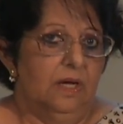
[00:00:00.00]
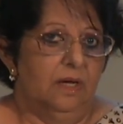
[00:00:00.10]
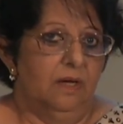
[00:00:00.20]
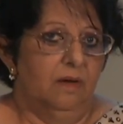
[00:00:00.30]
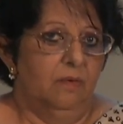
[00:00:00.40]

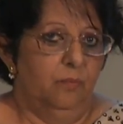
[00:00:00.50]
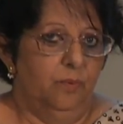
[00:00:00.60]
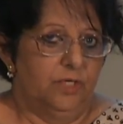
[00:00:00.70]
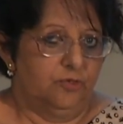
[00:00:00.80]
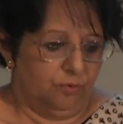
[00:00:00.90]
uh,
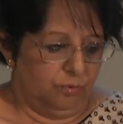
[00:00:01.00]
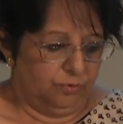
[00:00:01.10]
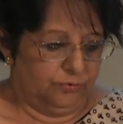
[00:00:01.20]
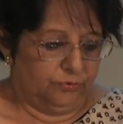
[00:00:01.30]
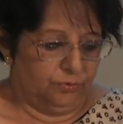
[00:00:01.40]
which
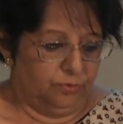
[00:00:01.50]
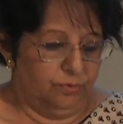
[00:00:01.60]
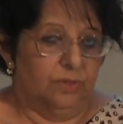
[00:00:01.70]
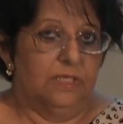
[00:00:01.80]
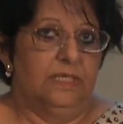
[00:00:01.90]

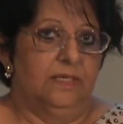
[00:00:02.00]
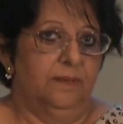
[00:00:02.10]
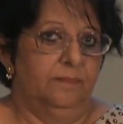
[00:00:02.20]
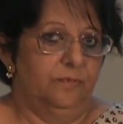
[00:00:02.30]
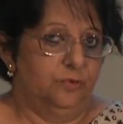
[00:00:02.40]
also um,